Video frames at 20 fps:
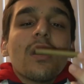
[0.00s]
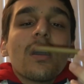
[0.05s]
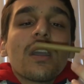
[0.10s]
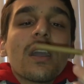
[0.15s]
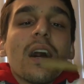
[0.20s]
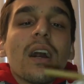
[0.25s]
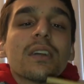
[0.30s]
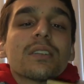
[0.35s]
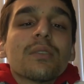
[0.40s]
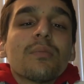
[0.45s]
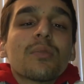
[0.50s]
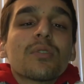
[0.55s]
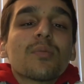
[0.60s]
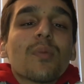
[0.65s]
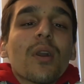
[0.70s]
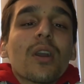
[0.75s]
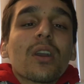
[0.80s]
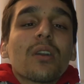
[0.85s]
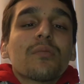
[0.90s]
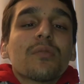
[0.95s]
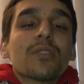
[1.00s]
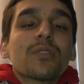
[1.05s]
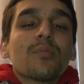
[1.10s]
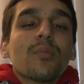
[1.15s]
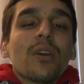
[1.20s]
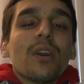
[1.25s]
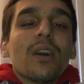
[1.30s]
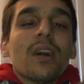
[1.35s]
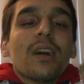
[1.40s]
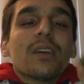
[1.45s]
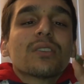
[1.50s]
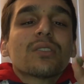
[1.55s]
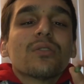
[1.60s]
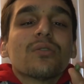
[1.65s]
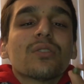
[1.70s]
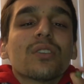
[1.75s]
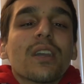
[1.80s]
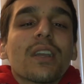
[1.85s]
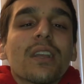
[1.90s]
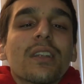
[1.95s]
Guys, I'm gonna spark up this blunt. As
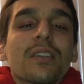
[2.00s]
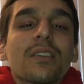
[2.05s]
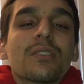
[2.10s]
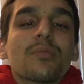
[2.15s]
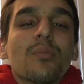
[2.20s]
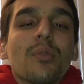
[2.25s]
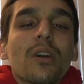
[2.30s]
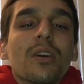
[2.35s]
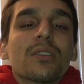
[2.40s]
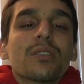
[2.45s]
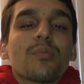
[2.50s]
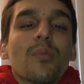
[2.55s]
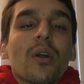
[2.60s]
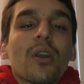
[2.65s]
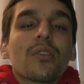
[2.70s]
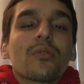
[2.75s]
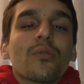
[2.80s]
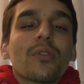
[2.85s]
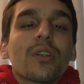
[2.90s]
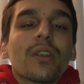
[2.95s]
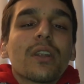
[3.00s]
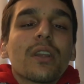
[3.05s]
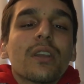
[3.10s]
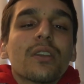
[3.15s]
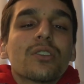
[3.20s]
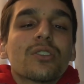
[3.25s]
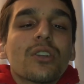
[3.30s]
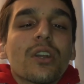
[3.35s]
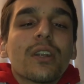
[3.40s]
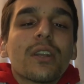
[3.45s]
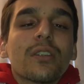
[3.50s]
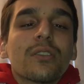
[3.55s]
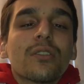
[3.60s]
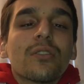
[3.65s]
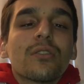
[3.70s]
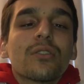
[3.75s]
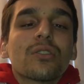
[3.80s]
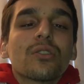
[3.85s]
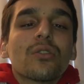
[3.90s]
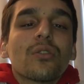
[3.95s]
soon as I get this blunt sparked, we're gonna get straight
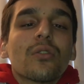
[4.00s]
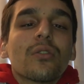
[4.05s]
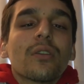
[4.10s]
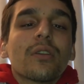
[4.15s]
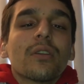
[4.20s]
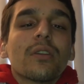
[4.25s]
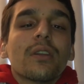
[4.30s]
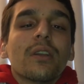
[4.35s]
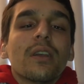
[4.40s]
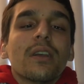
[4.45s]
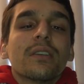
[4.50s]
into the story.